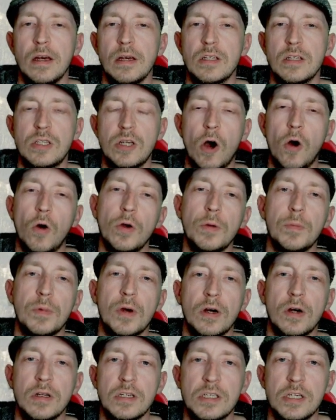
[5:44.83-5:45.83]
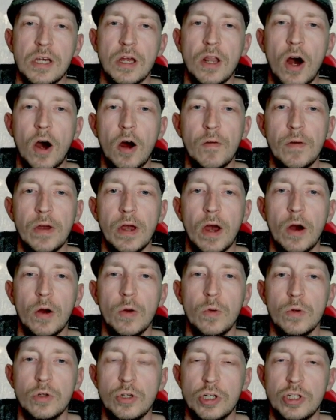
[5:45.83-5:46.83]
type kind of
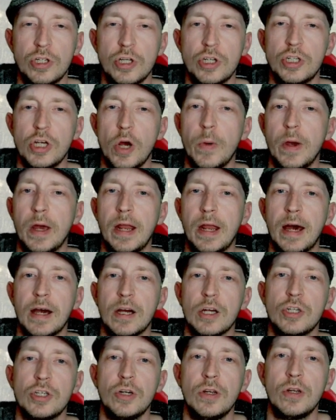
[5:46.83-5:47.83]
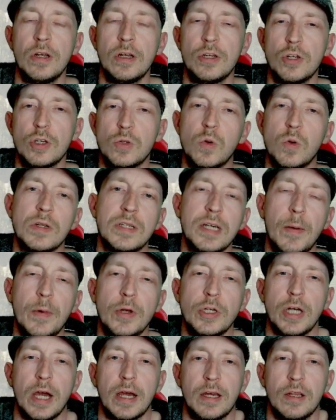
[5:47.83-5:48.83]
scenario, just to show it in action and just what
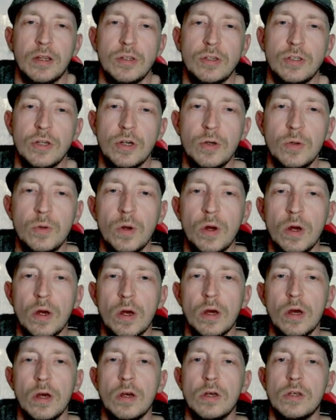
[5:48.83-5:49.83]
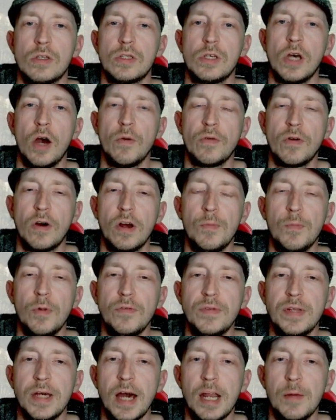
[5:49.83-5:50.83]
damage it can do. So we've kind of
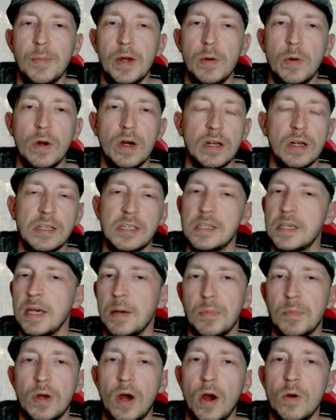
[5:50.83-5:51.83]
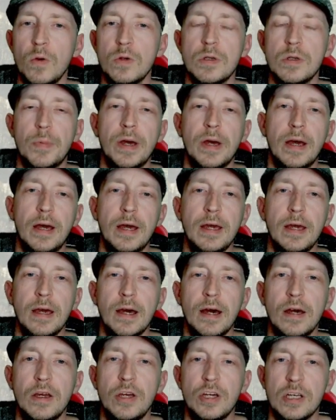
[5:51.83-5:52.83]
moved the enemy. We're going to skip goes a bit
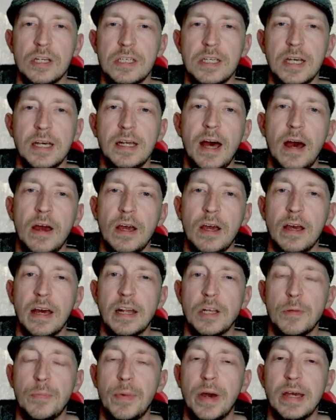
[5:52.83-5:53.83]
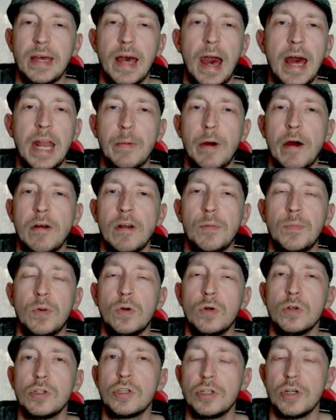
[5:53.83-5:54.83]
here. You can see there you can get to pick anywhere on the
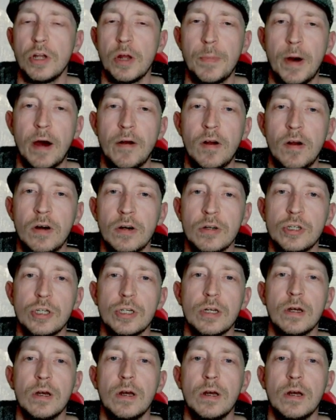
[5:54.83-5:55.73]
board to do the barrage.